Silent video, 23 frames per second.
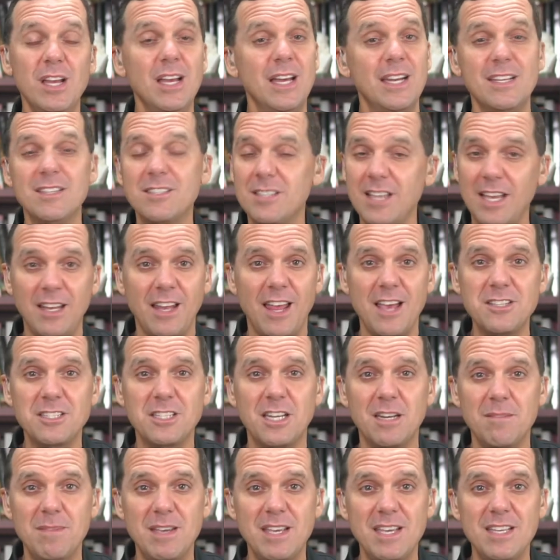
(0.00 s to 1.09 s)
I didn't say life's
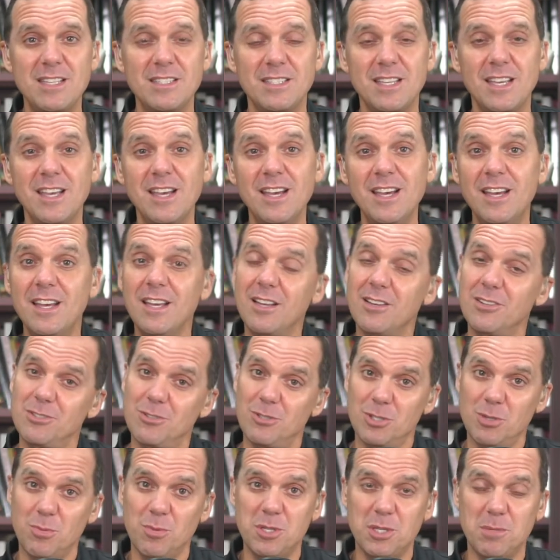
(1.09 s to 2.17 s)
going to be easy because
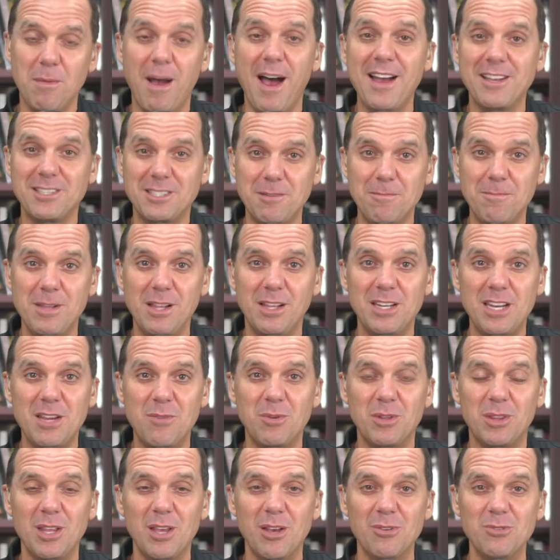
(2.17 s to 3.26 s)
there's a responsibility
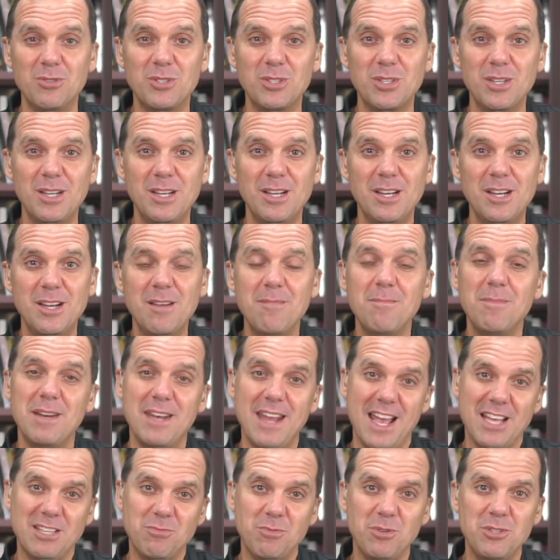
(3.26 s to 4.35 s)
with those, but
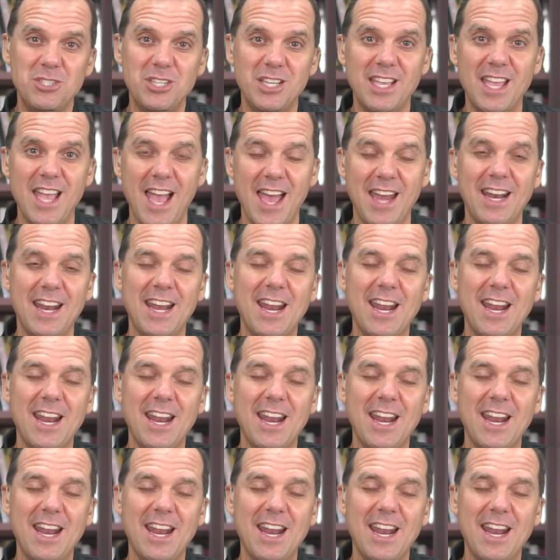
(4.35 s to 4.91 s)
that's what you get.